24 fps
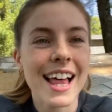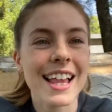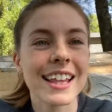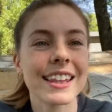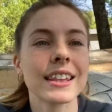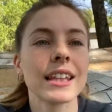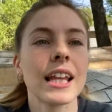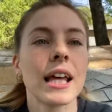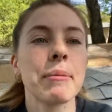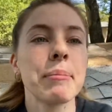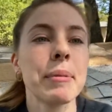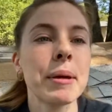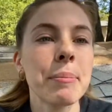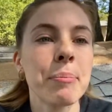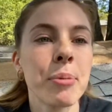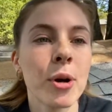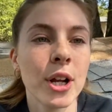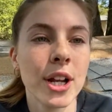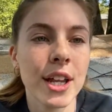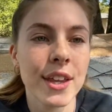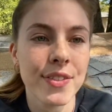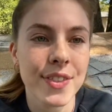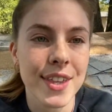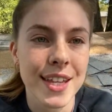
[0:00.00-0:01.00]
let me
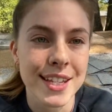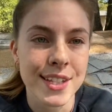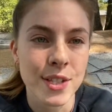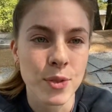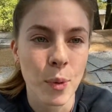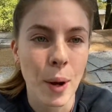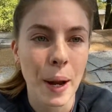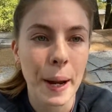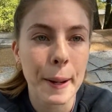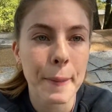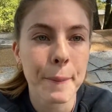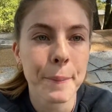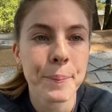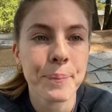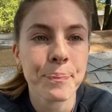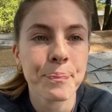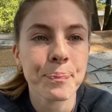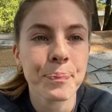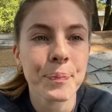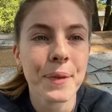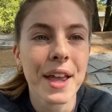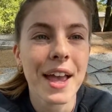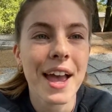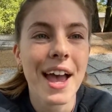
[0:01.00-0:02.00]
put it this way.
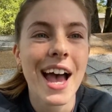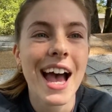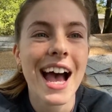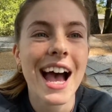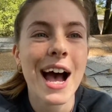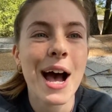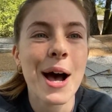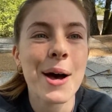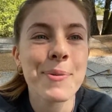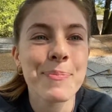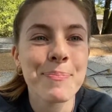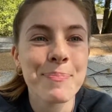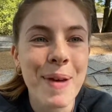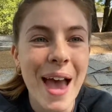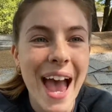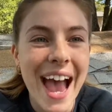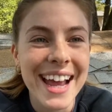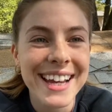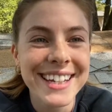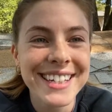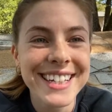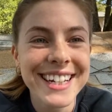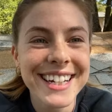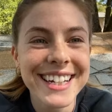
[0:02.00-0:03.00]

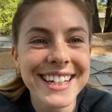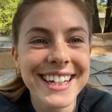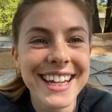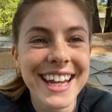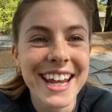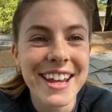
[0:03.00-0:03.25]
Imagine